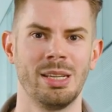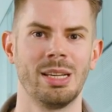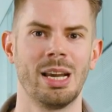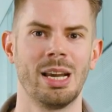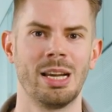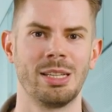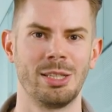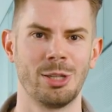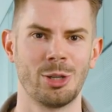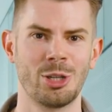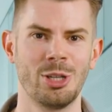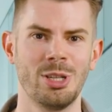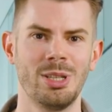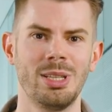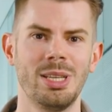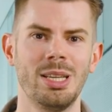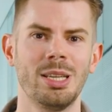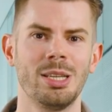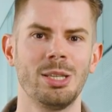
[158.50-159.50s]

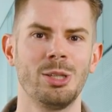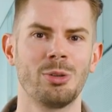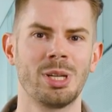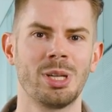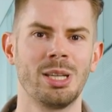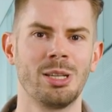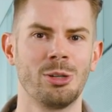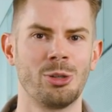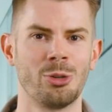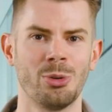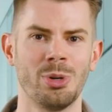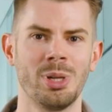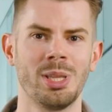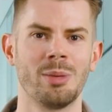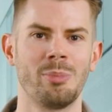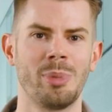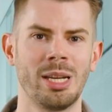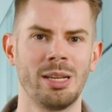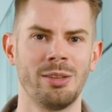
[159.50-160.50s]
Additionally, you can enjoy
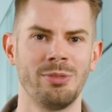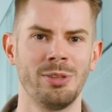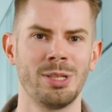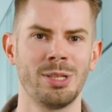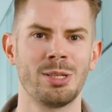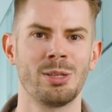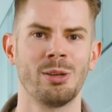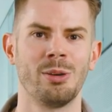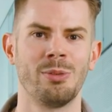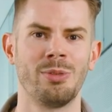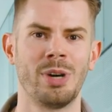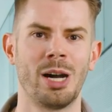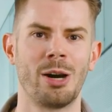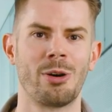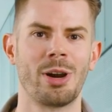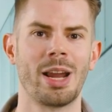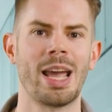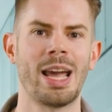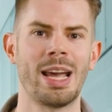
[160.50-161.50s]
the benefits of
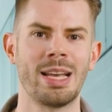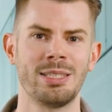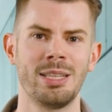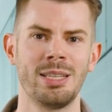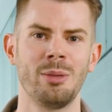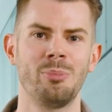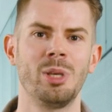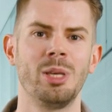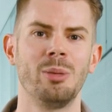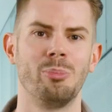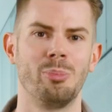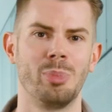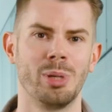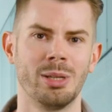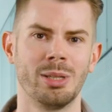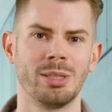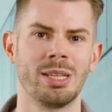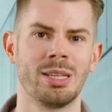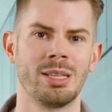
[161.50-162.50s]
our SAP
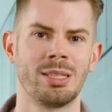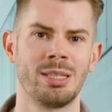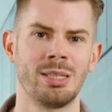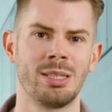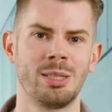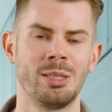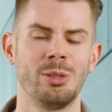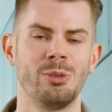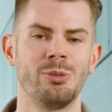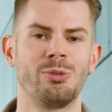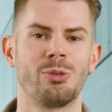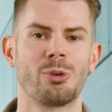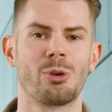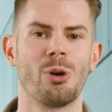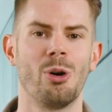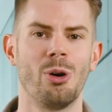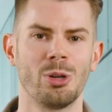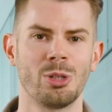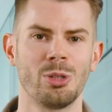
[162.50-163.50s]
Build Assistant
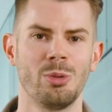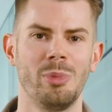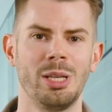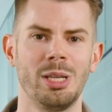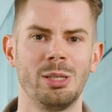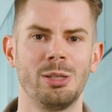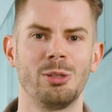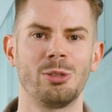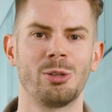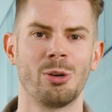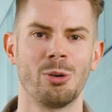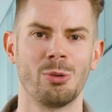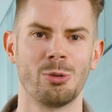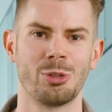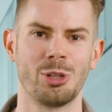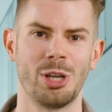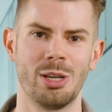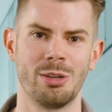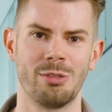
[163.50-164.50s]
for automated code
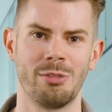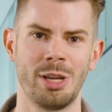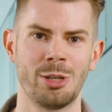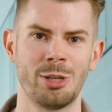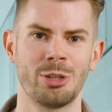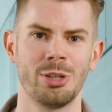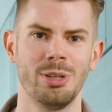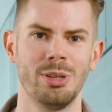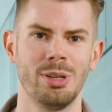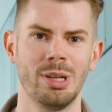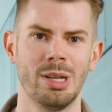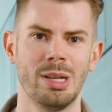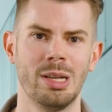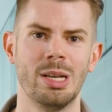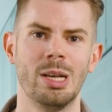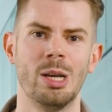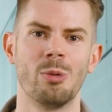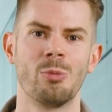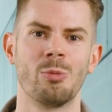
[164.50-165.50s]
generation,
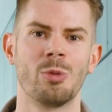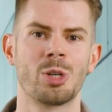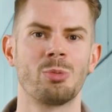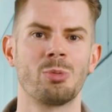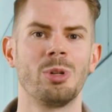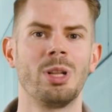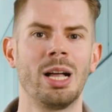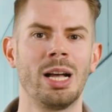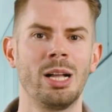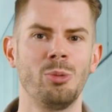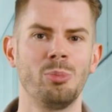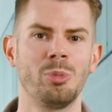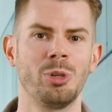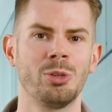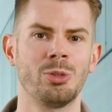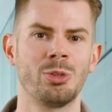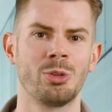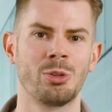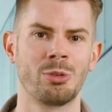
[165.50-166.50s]
which will help
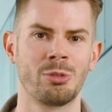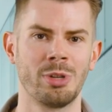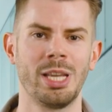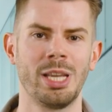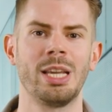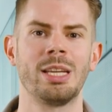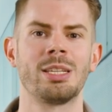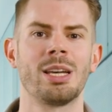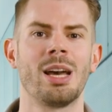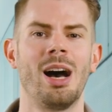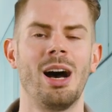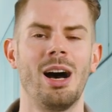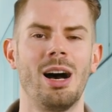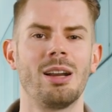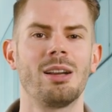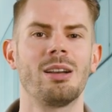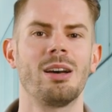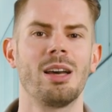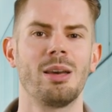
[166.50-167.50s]
you to create
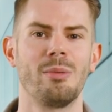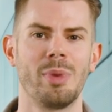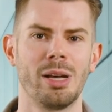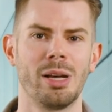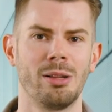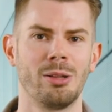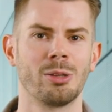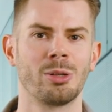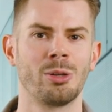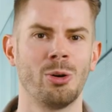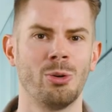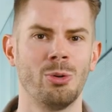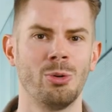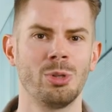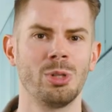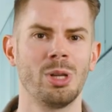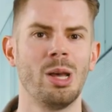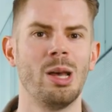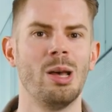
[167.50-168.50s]
HANA ML code